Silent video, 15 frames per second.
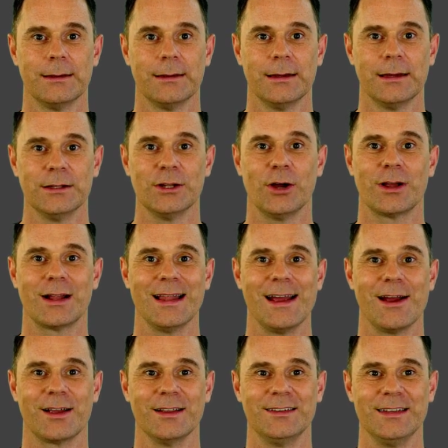Now Claire
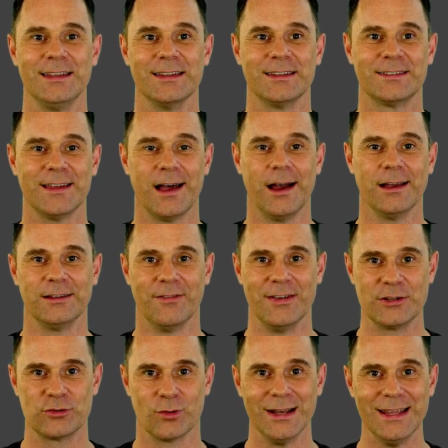can see the size of
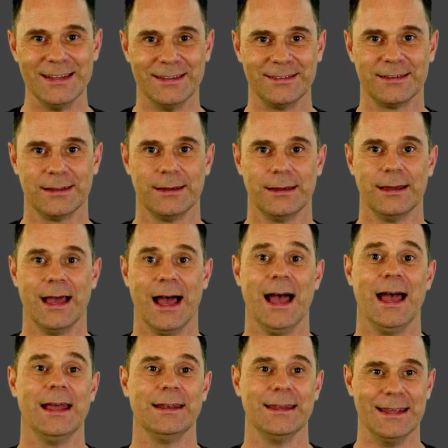each release
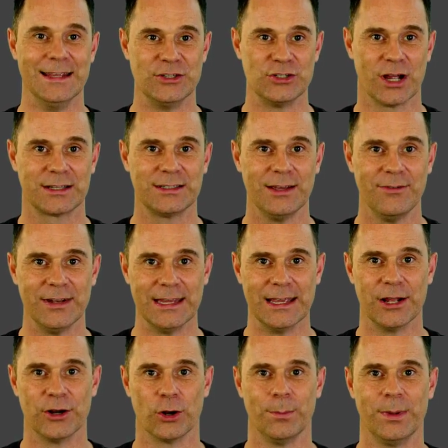and each activity
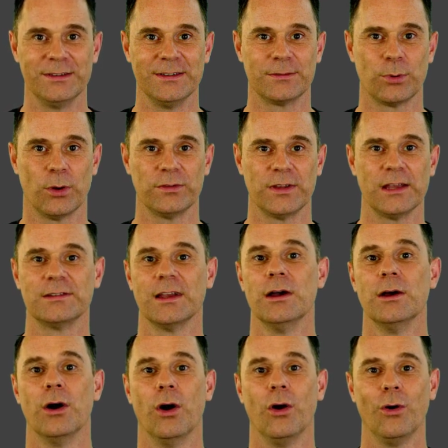in her business process
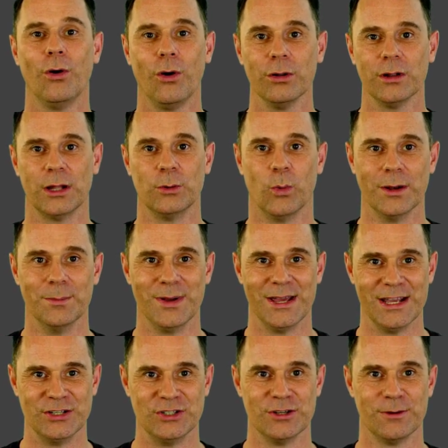all on one page.